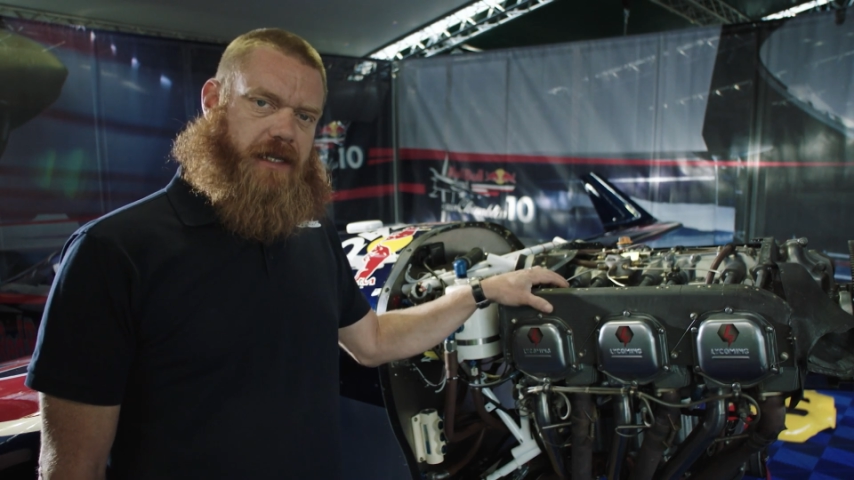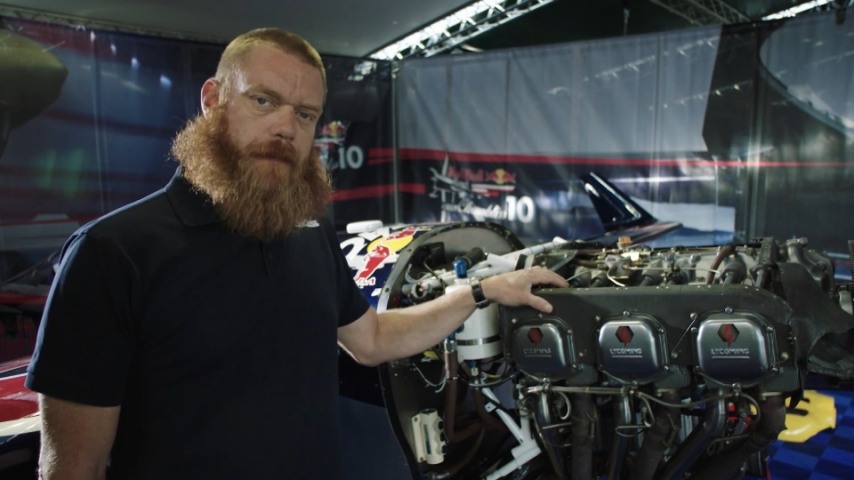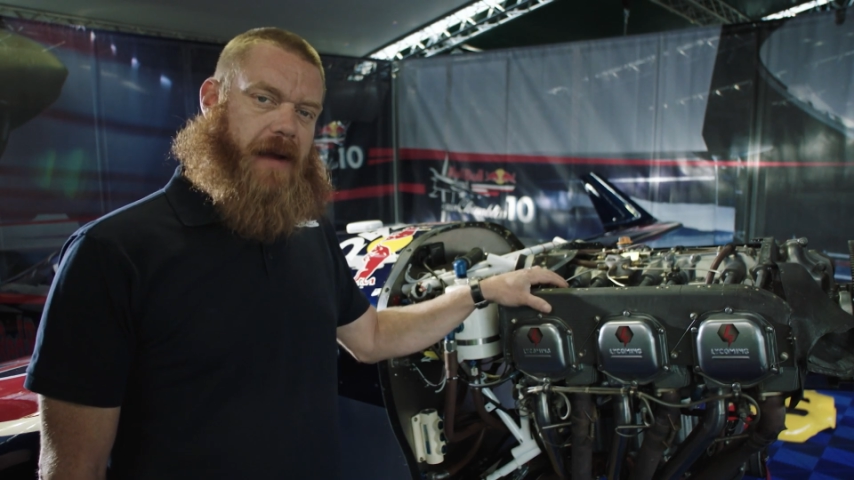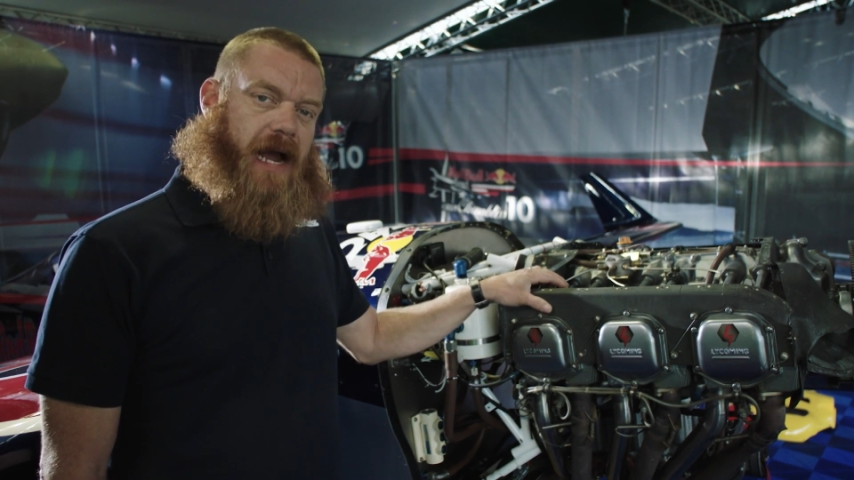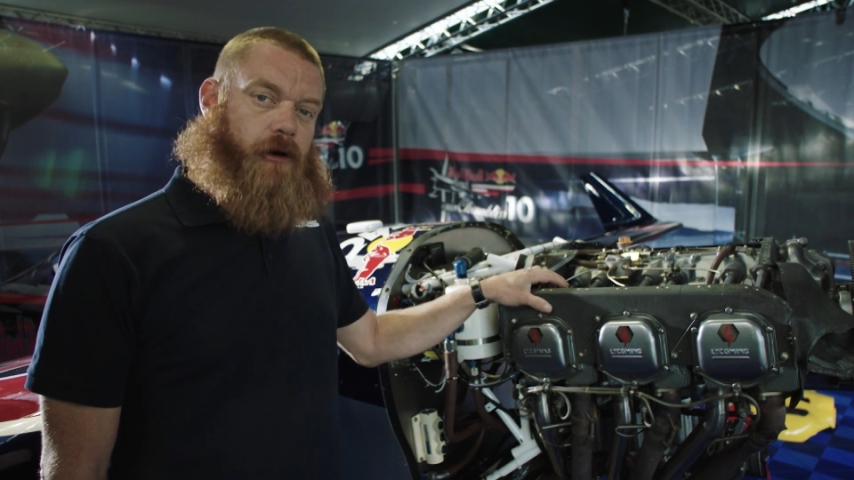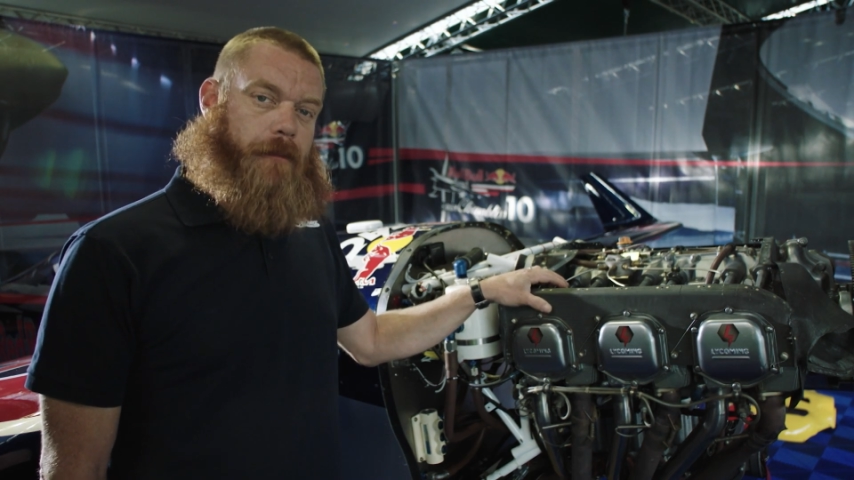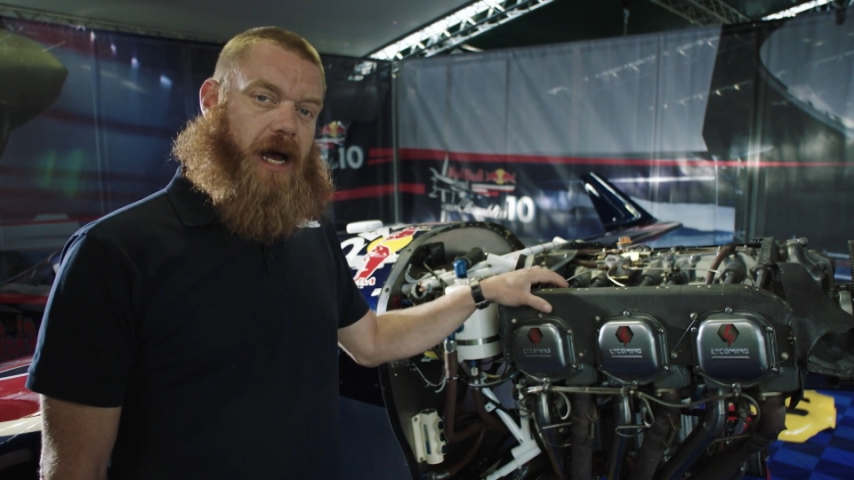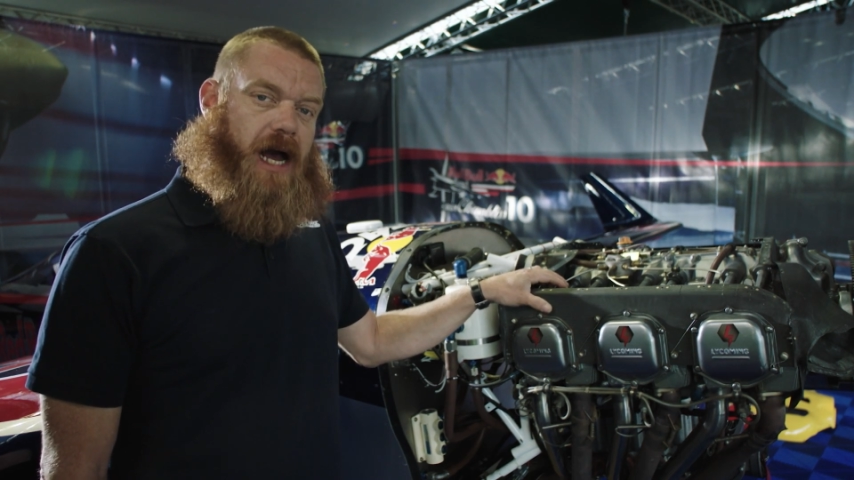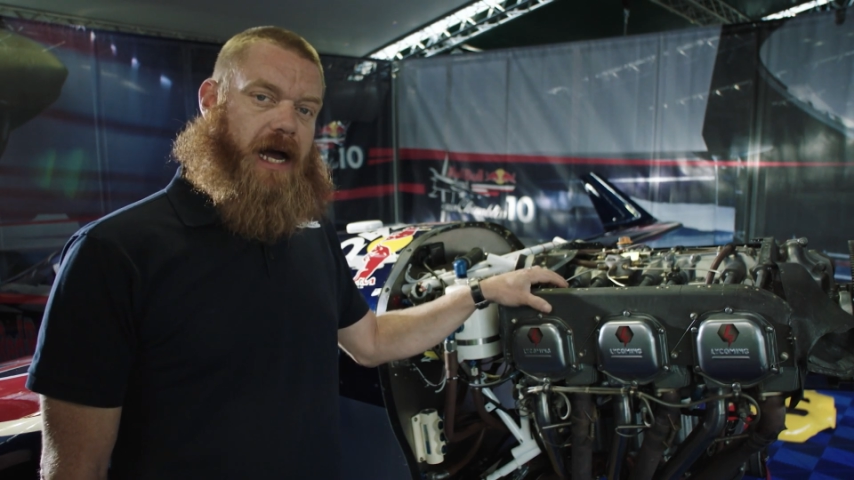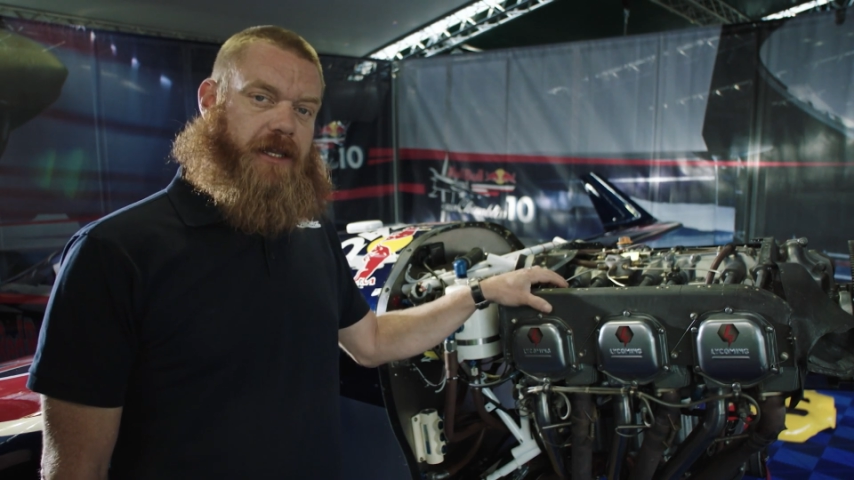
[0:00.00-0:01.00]
the power
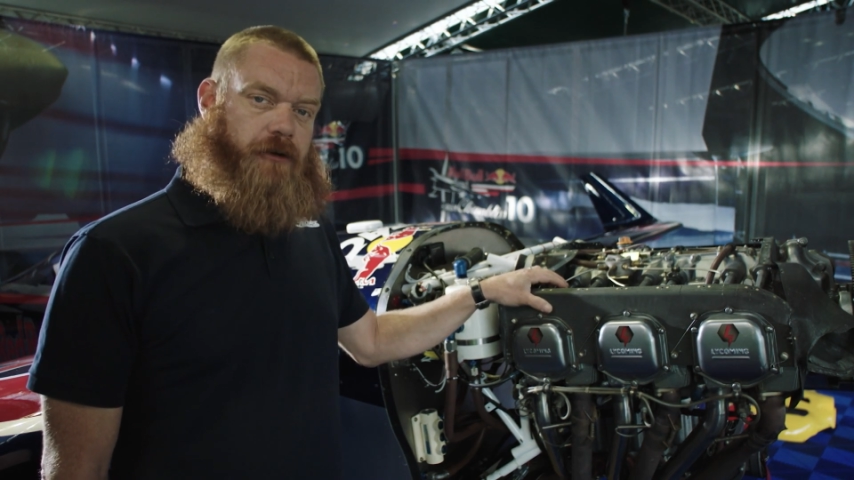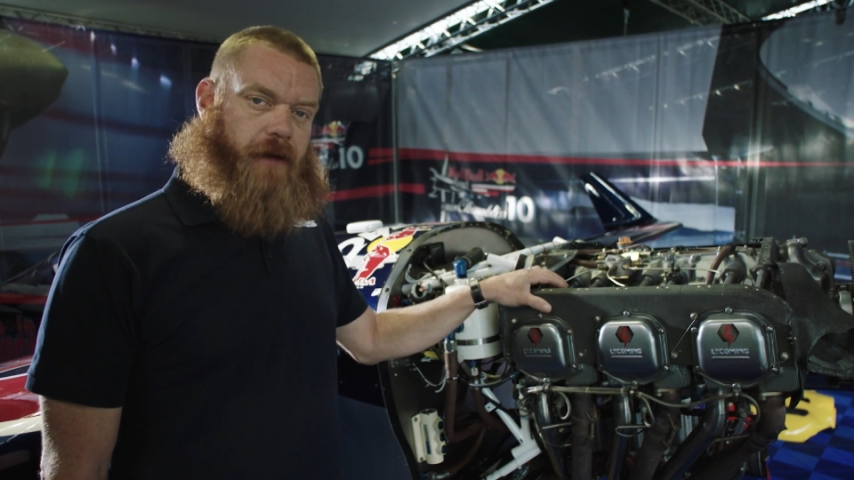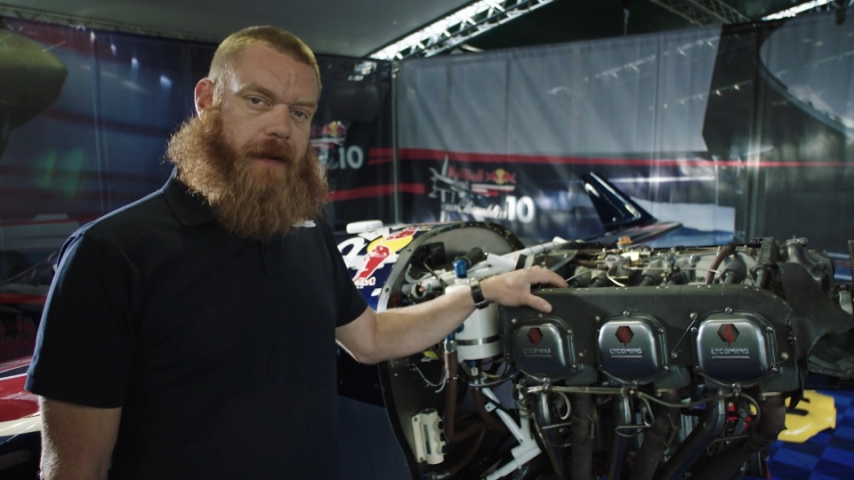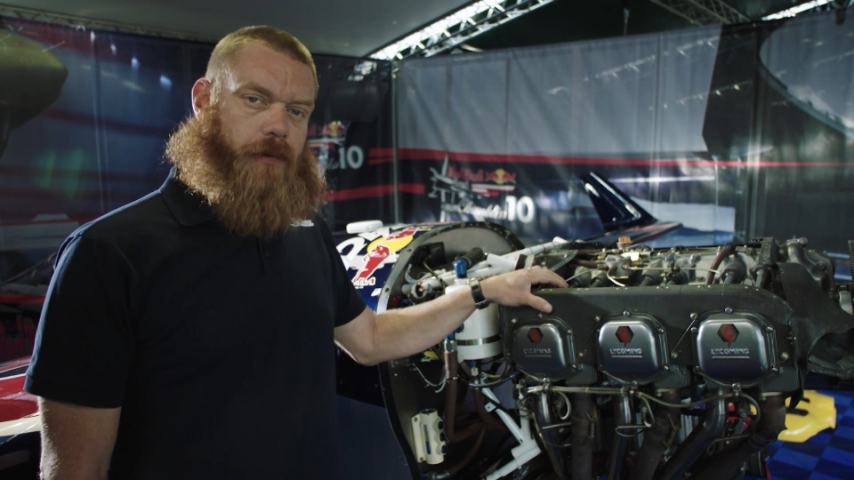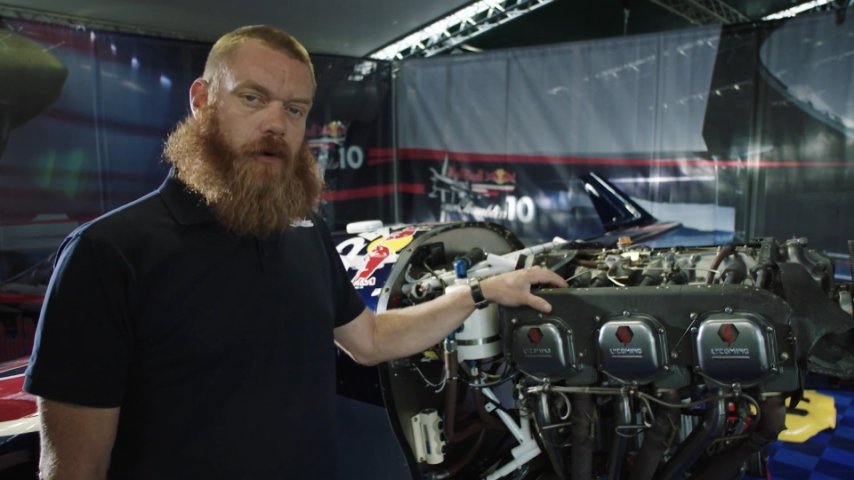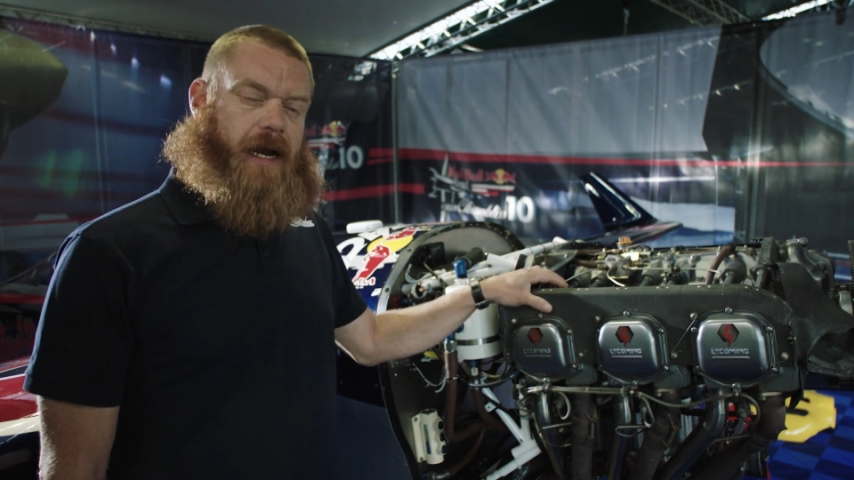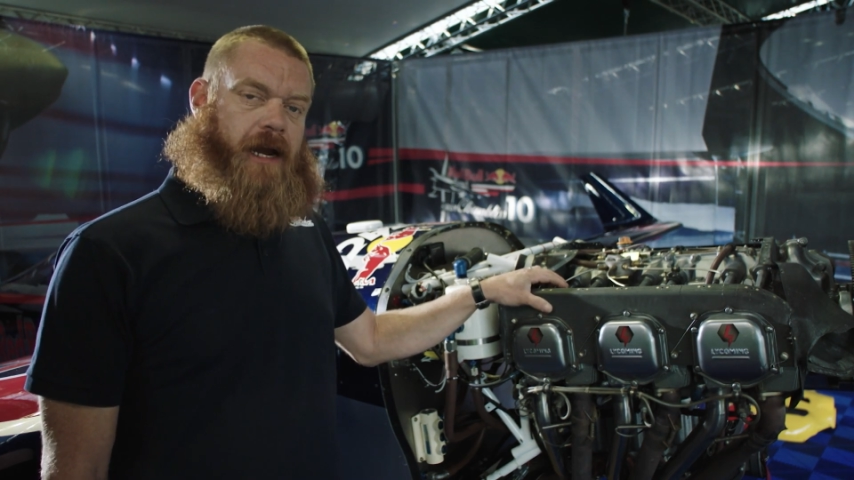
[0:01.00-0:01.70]
behind the Red Bull